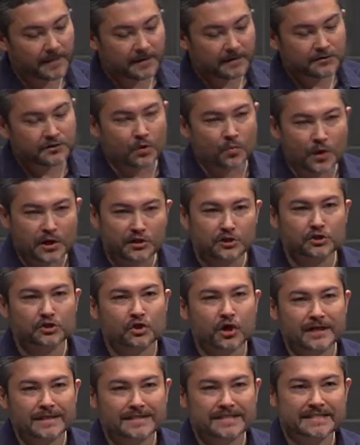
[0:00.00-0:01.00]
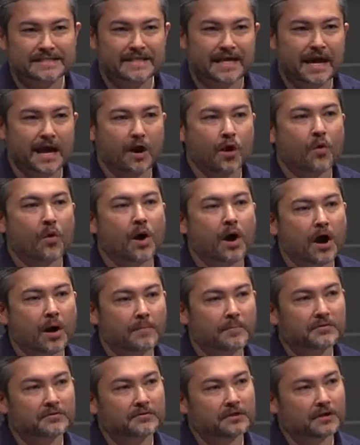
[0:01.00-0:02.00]
So when you try to scale
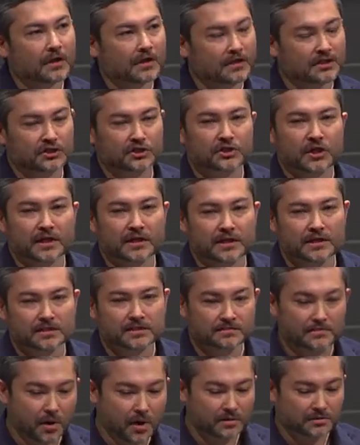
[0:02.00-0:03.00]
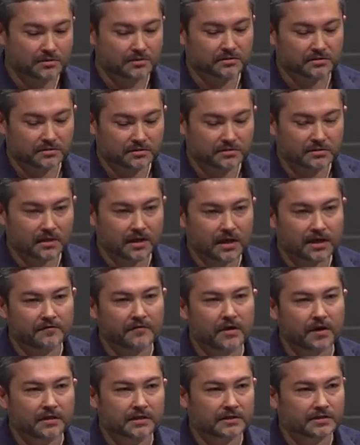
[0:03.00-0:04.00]
up like a Jenkins master and slave
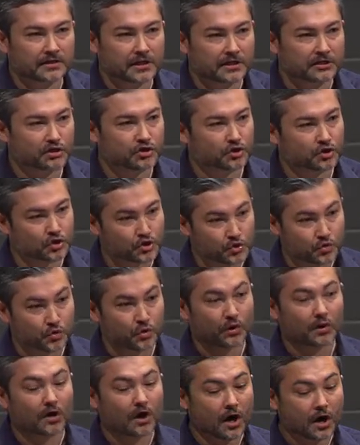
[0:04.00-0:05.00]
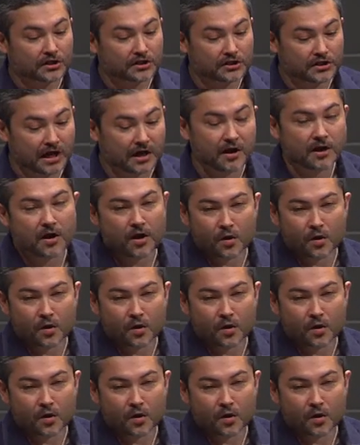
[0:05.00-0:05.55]
architecture to a large scale,